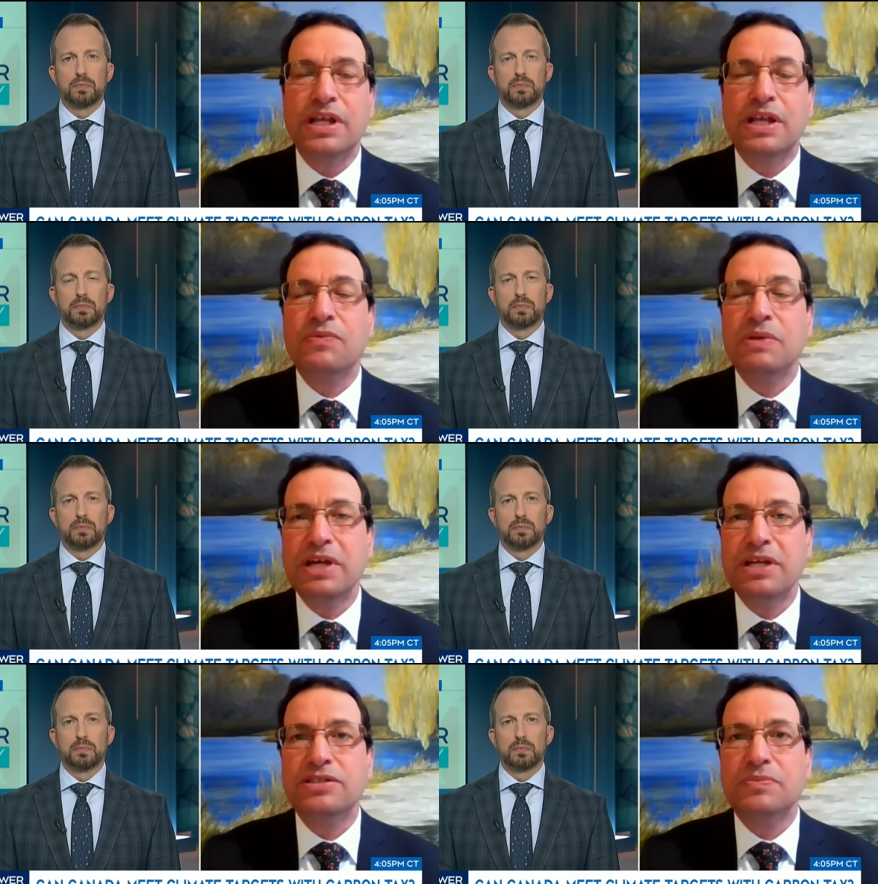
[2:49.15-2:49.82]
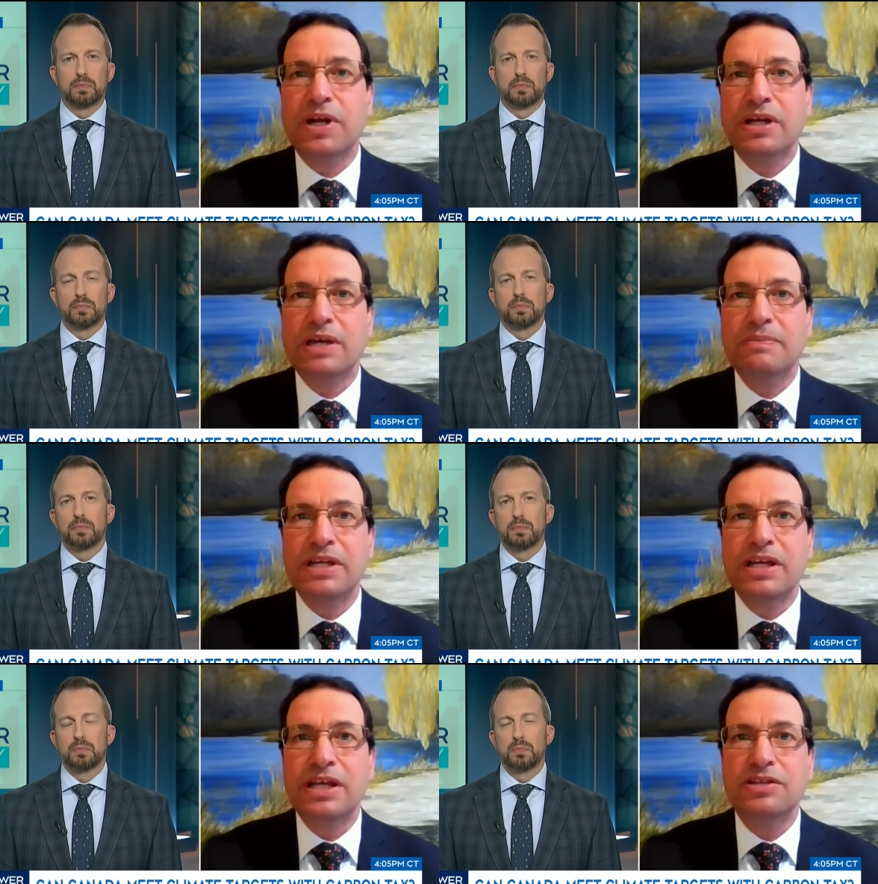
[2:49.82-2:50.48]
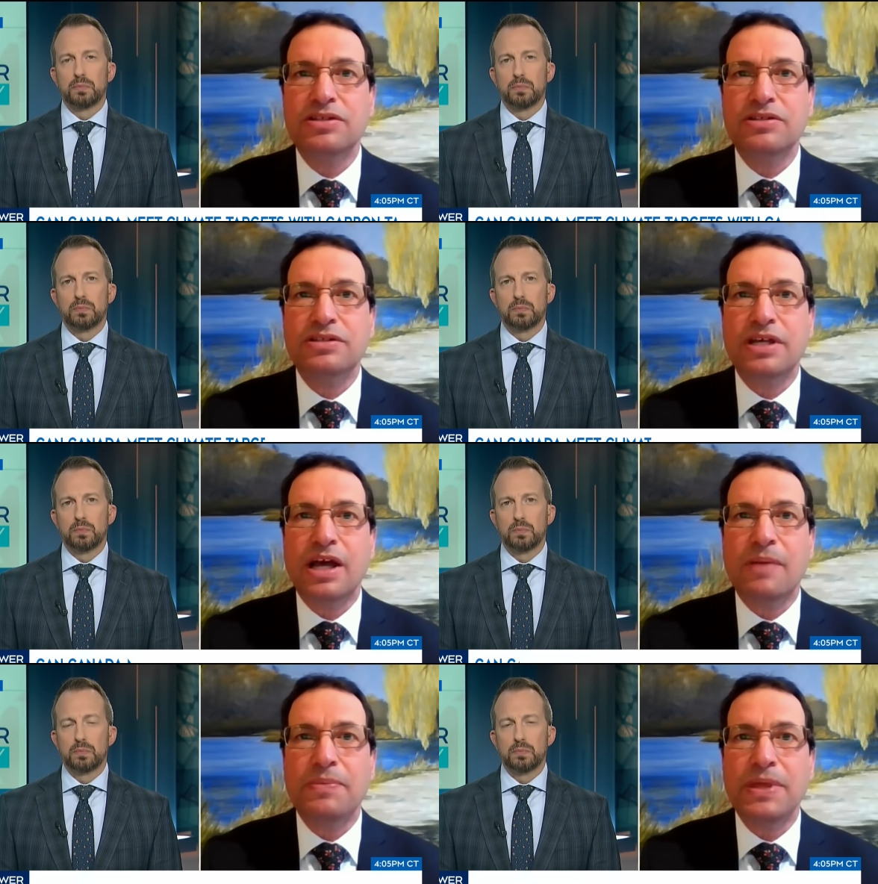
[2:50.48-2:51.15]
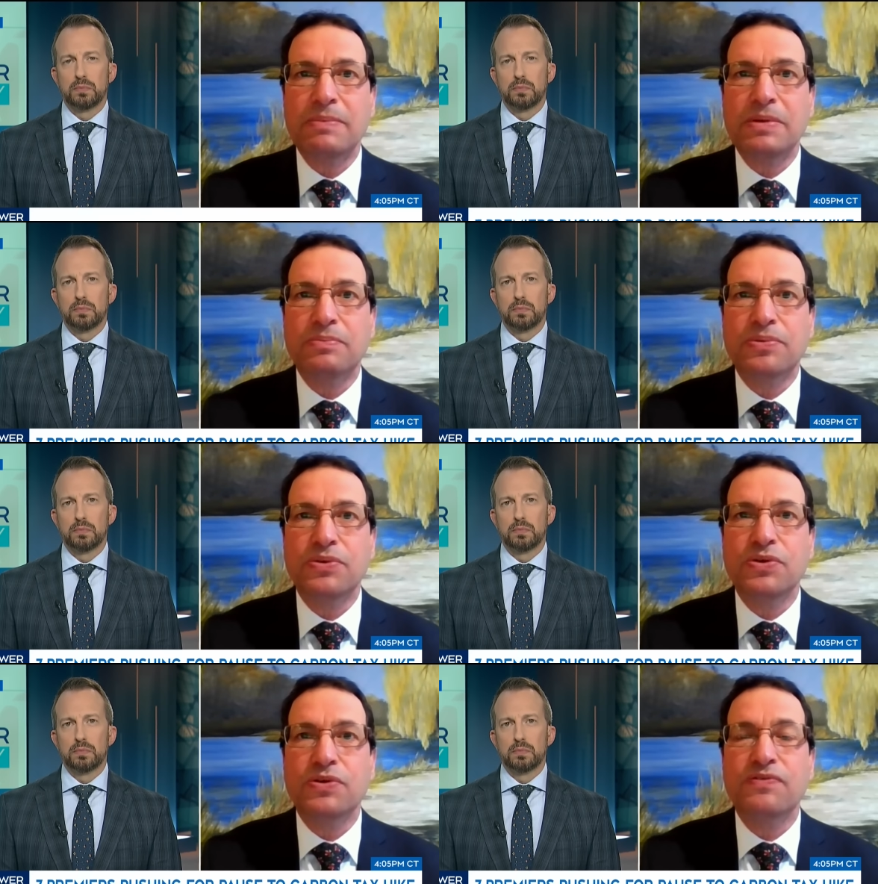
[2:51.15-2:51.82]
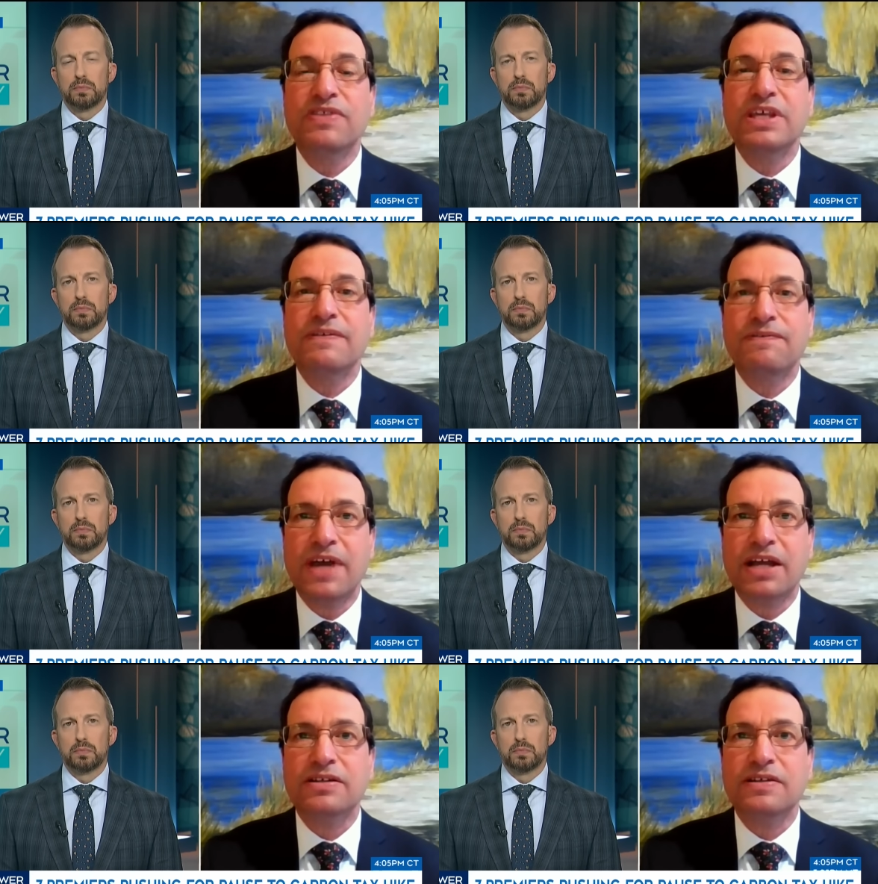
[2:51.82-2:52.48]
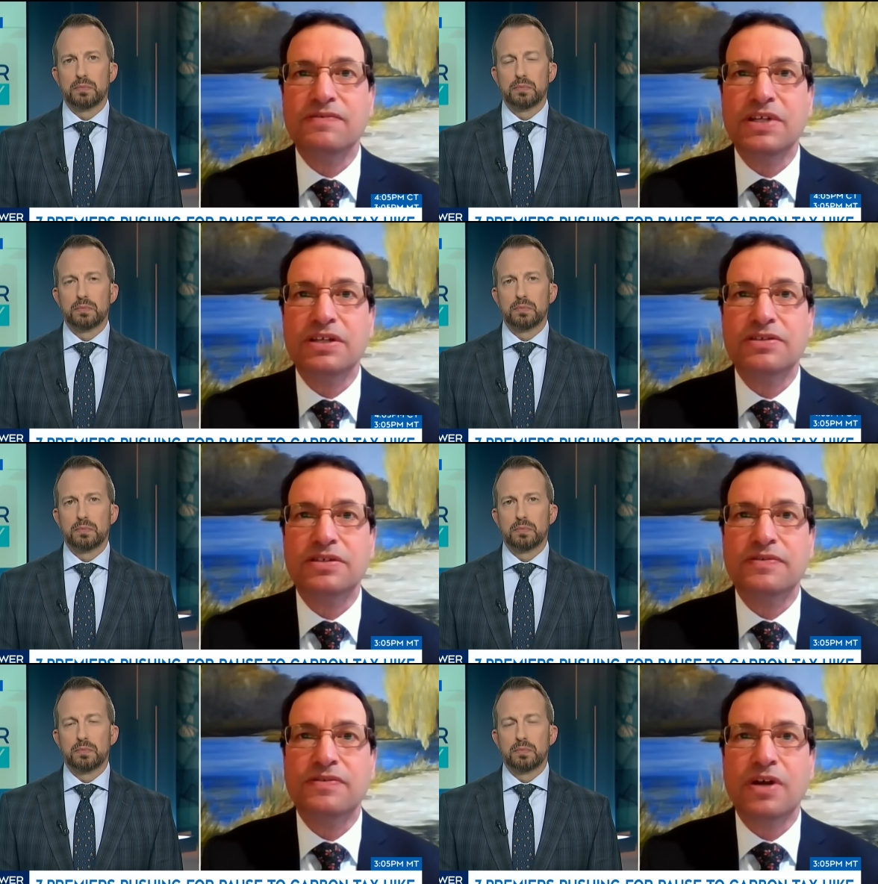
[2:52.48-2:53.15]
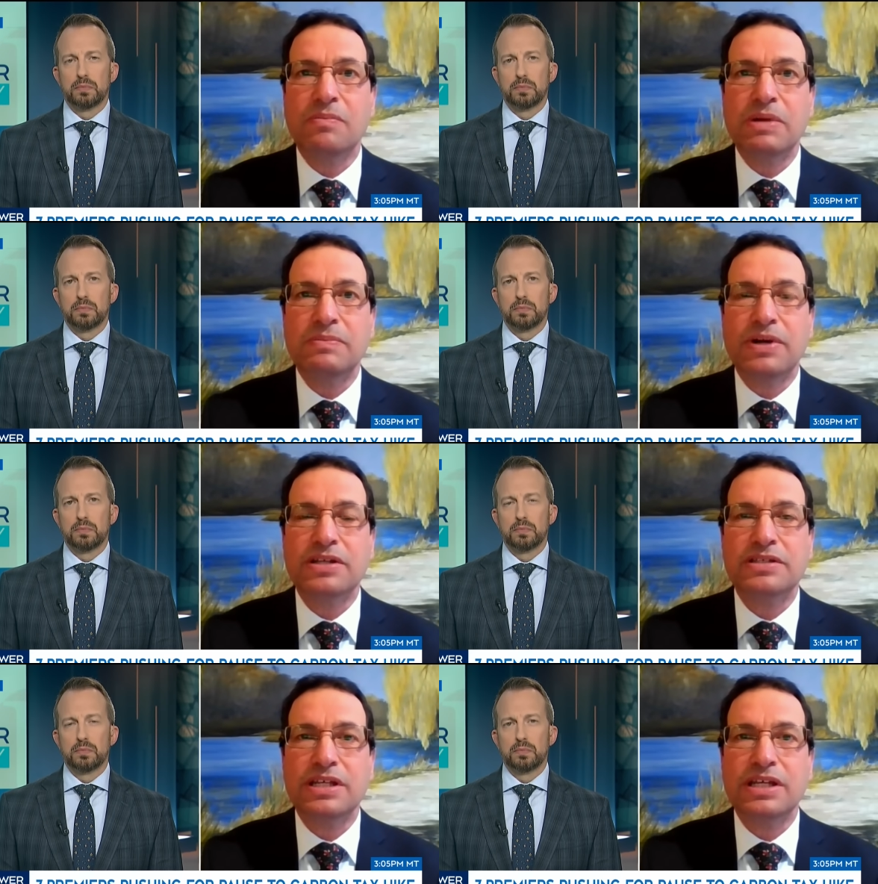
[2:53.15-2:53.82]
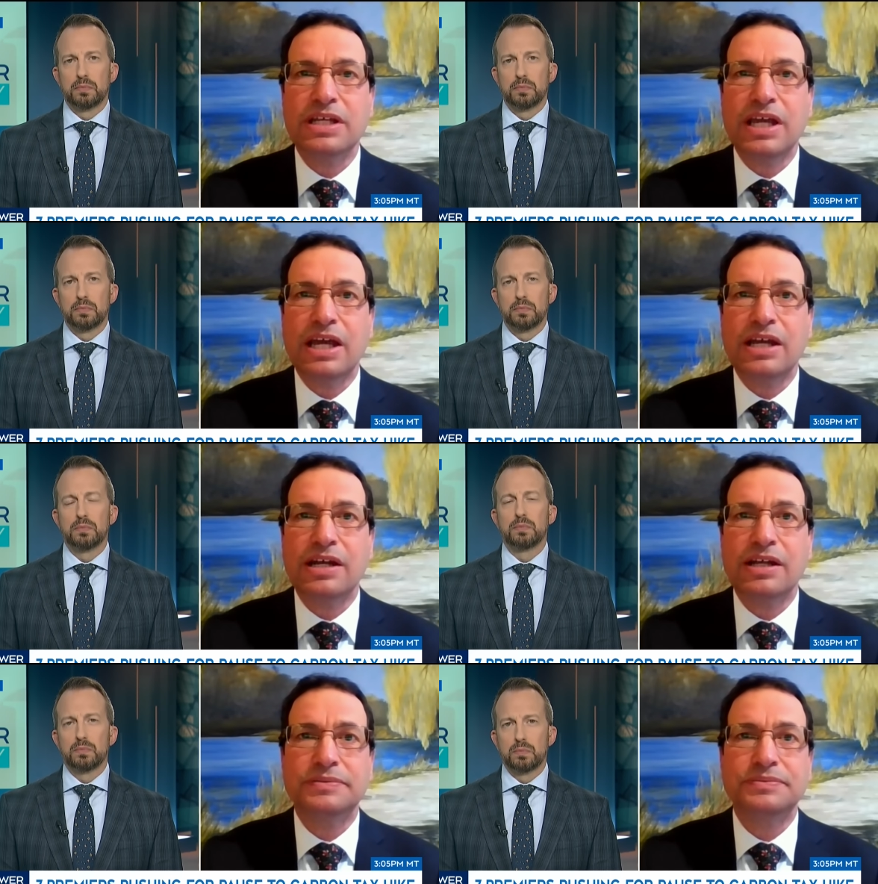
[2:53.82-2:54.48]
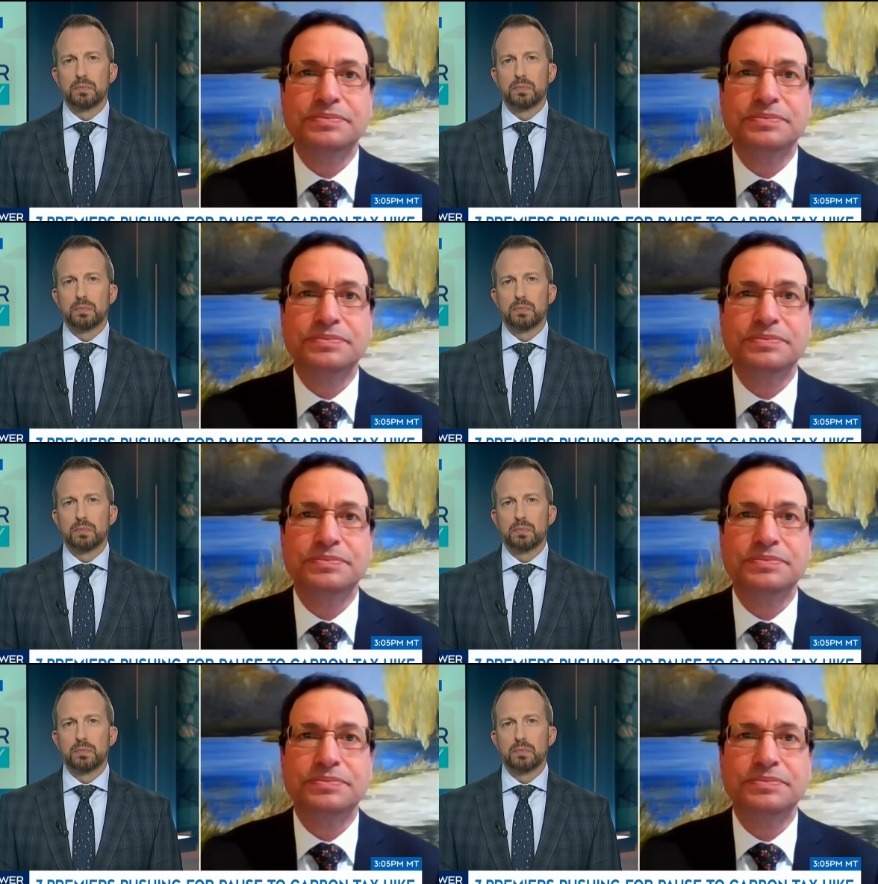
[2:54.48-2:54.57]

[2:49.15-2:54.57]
Speaker 1: And we made some recommendations to help them improve the effectiveness of carbon pricing in Canada.